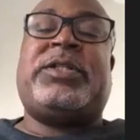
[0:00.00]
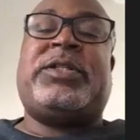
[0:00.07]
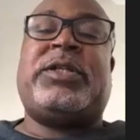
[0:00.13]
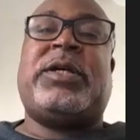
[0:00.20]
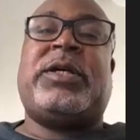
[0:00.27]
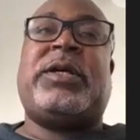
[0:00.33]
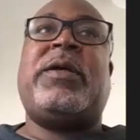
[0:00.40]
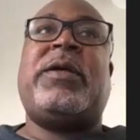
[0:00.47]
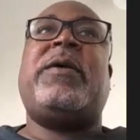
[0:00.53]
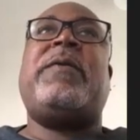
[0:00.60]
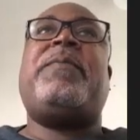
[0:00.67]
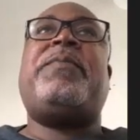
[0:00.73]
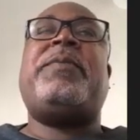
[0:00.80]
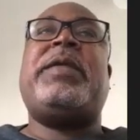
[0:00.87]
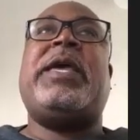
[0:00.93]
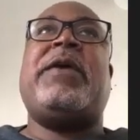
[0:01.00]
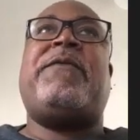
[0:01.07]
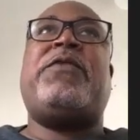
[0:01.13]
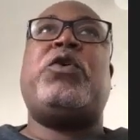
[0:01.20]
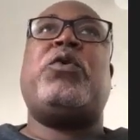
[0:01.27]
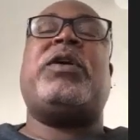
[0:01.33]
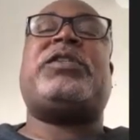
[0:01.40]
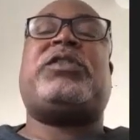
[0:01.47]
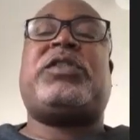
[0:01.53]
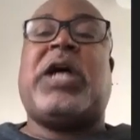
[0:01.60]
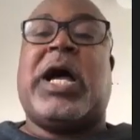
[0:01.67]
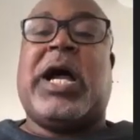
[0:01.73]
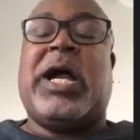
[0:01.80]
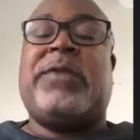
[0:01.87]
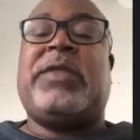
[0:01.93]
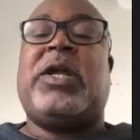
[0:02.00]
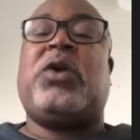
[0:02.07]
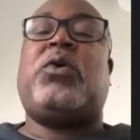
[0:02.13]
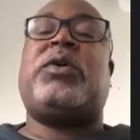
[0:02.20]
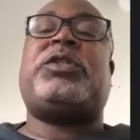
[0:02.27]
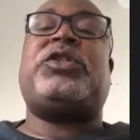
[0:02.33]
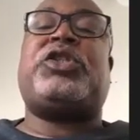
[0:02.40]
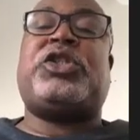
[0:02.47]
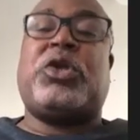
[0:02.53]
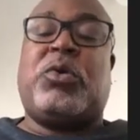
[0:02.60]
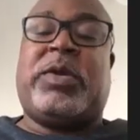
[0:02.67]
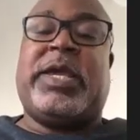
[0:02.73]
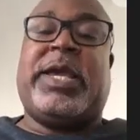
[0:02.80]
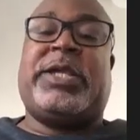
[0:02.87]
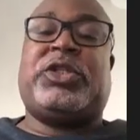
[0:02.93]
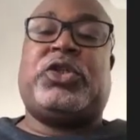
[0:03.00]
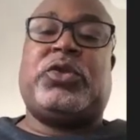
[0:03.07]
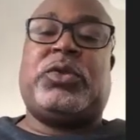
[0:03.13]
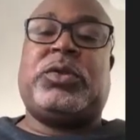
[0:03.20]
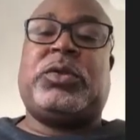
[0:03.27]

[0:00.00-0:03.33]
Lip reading: to, if you're a star, they're going to showcase you.